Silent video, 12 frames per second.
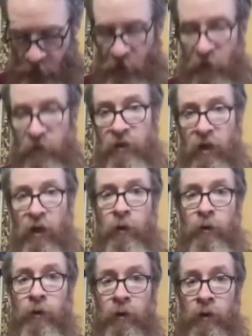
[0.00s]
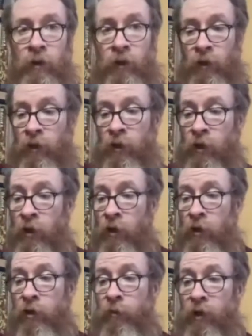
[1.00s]
So
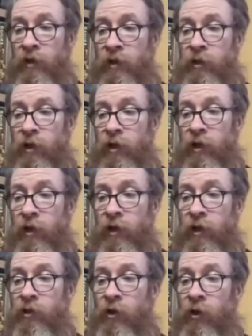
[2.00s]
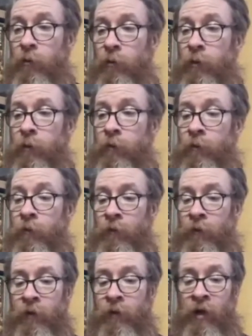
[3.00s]
you place your dice on the top,
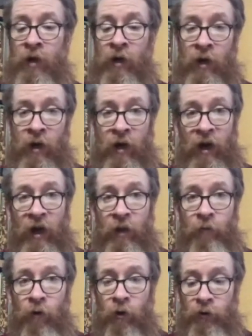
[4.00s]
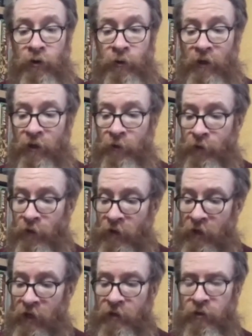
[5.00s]
and it rolls them out for you
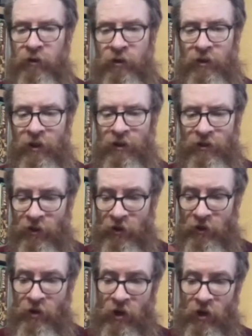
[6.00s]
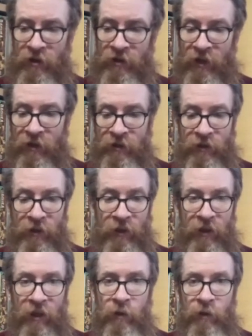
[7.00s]
there. So it's just nice and adds to
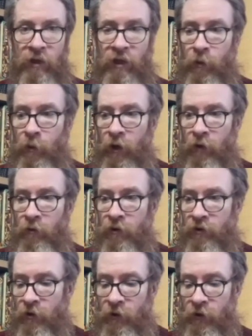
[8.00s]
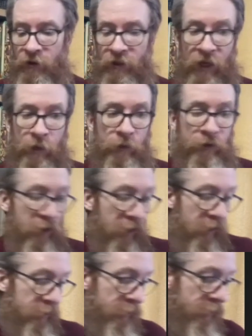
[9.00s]
the theming and the appearance on the table. So
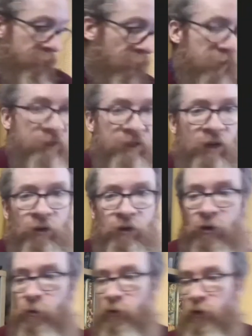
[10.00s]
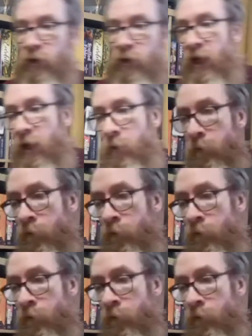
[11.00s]
that's the dice tower that comes to the game.